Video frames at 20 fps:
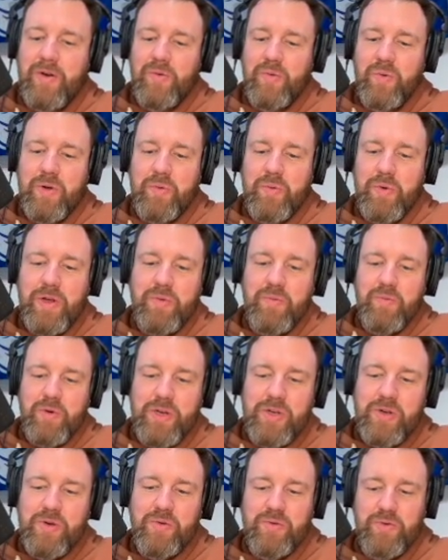We
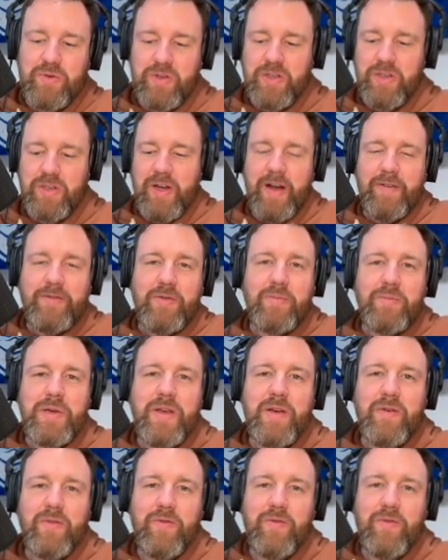do still have to
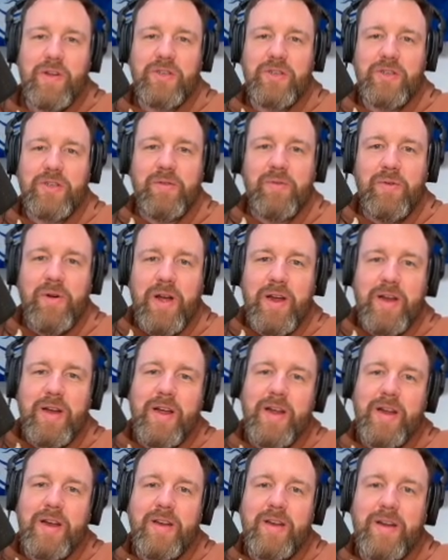be efficient, right?
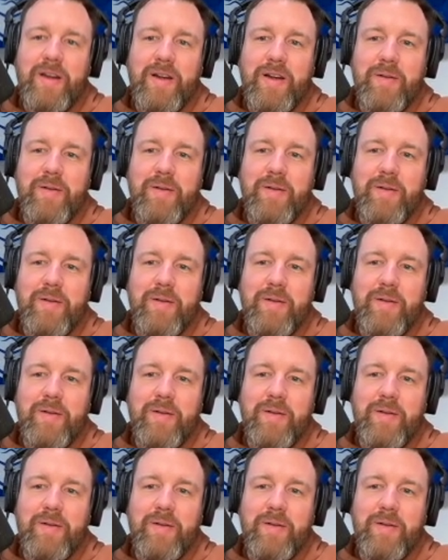And